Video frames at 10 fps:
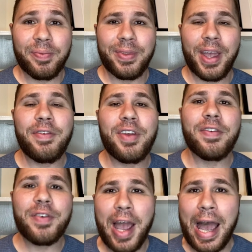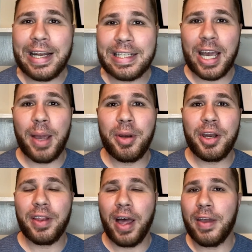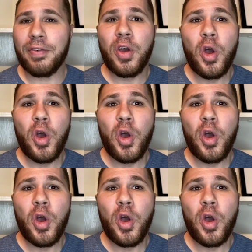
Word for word: Have you ever had a time in your life